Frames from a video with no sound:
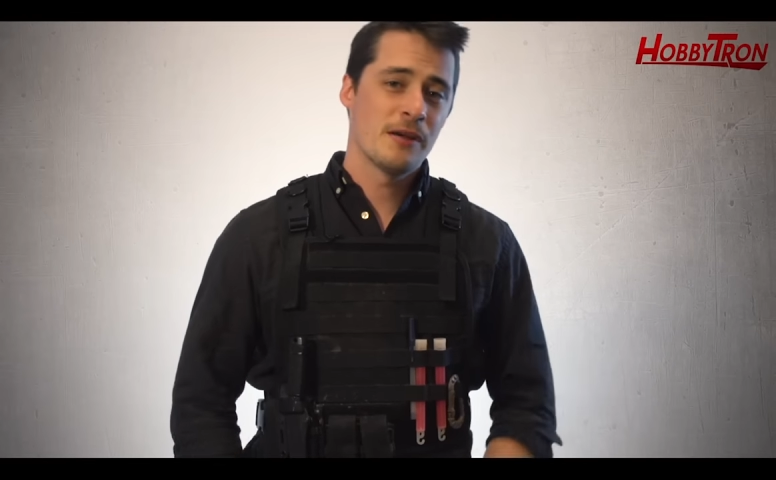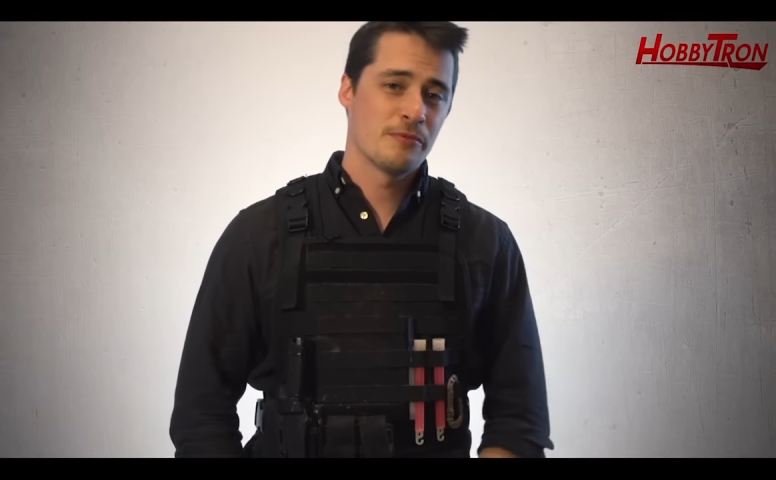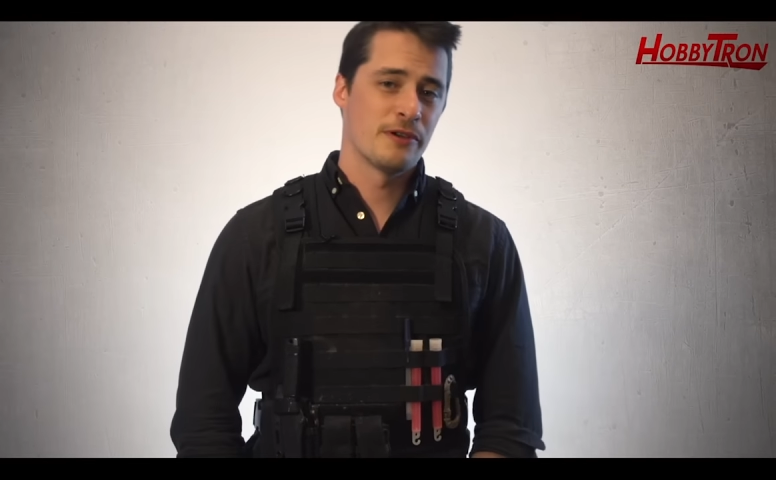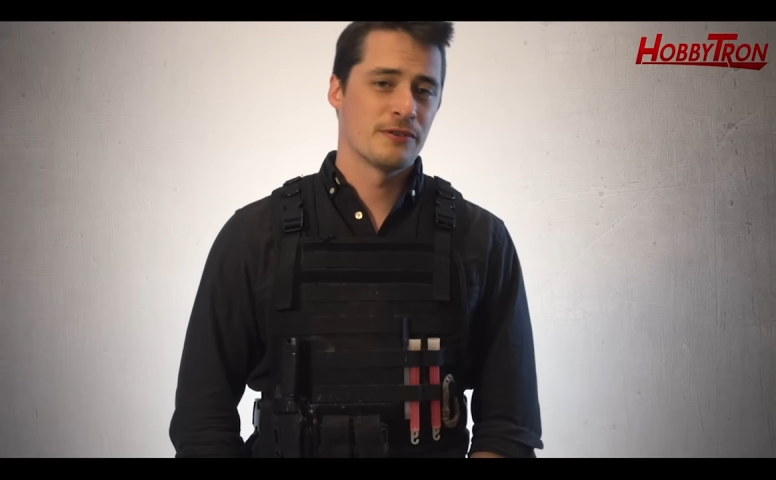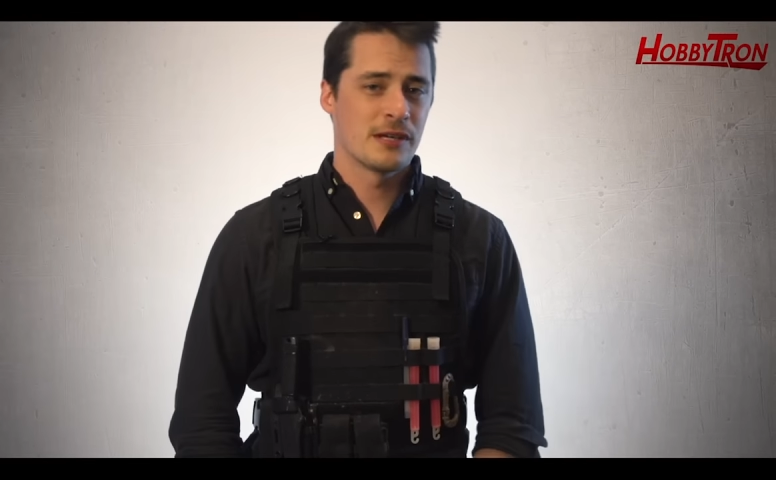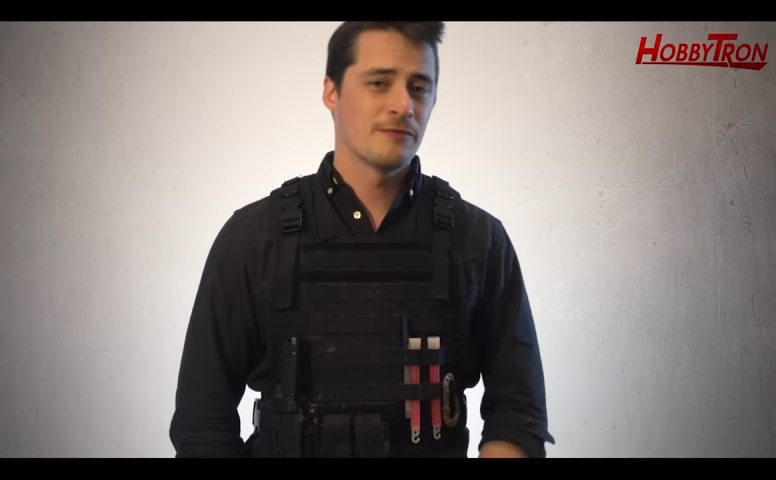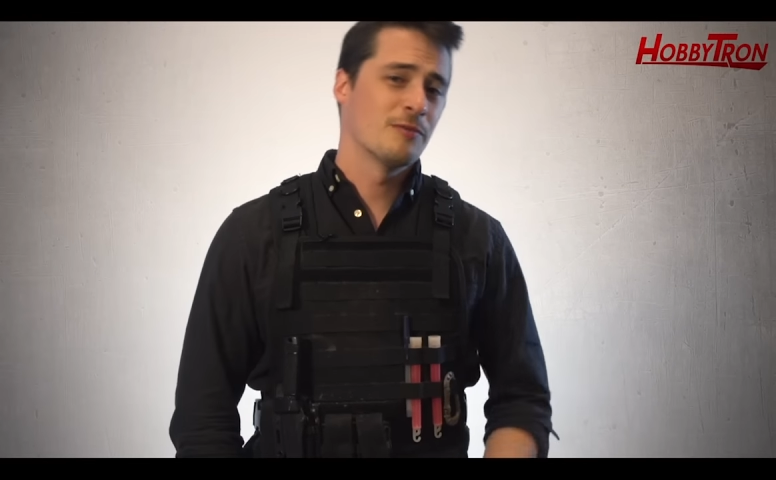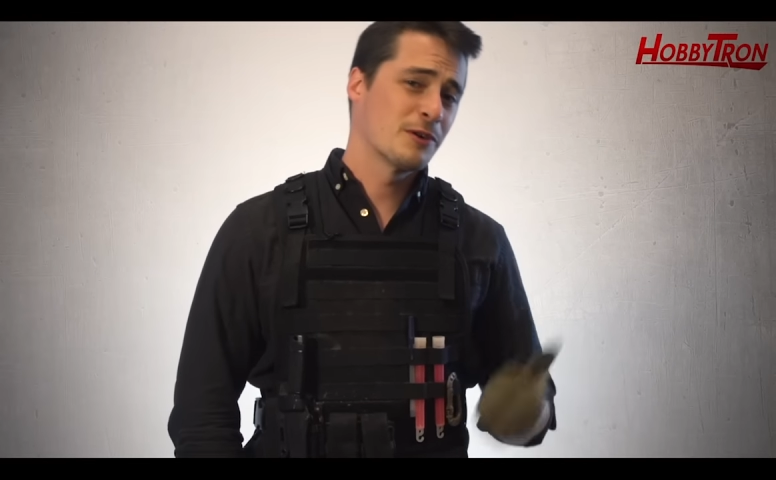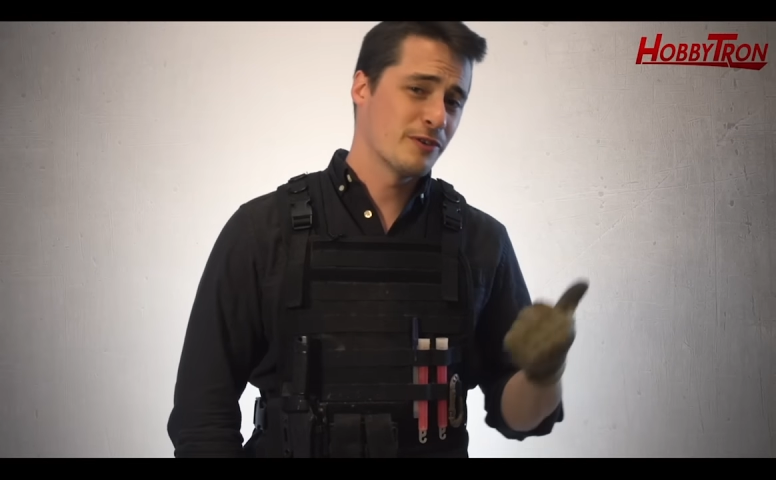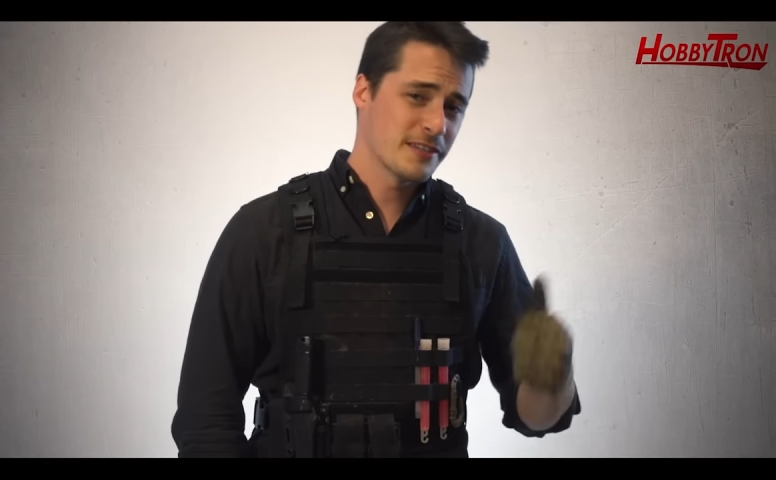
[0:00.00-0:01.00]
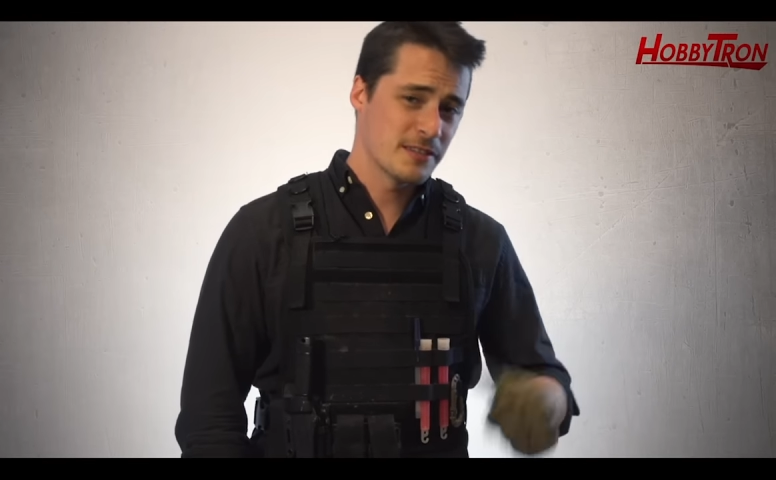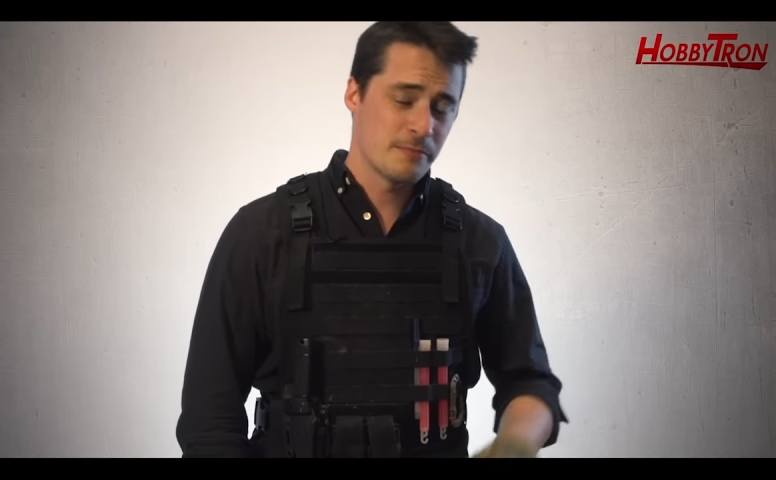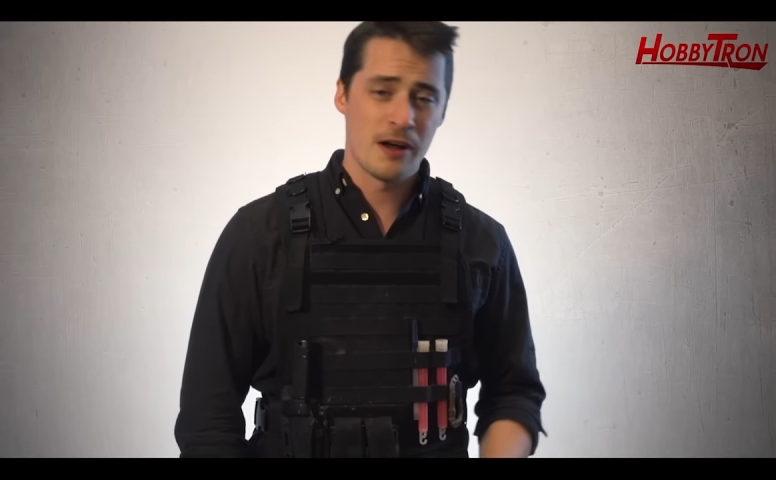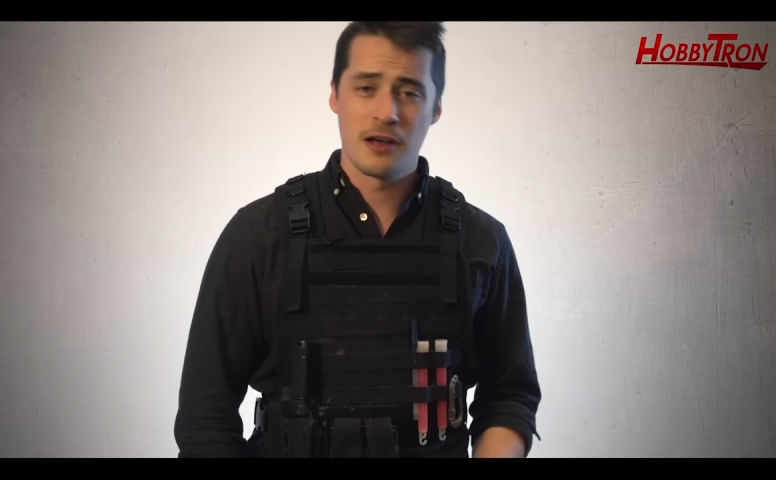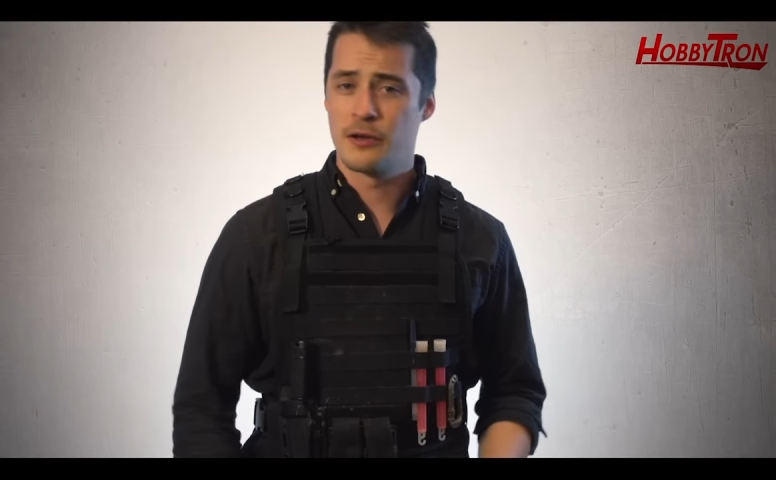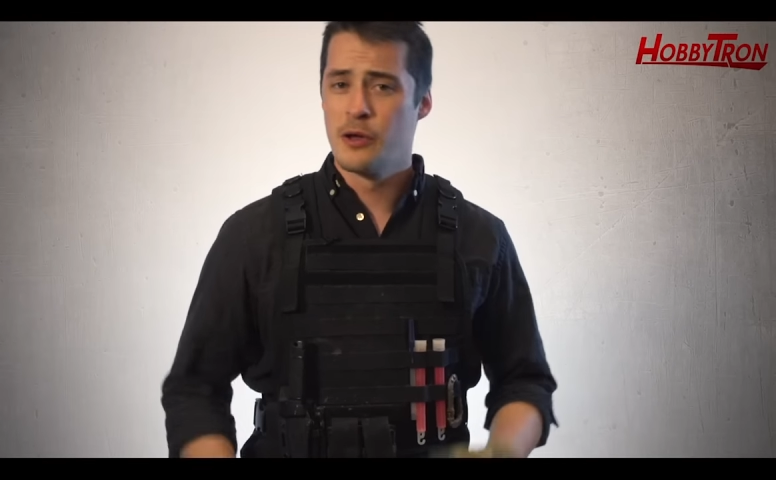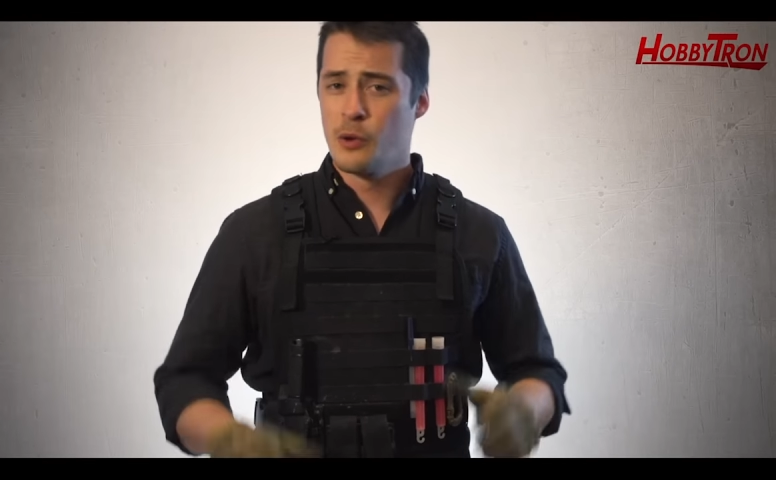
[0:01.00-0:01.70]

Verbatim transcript: operators come from across the pond,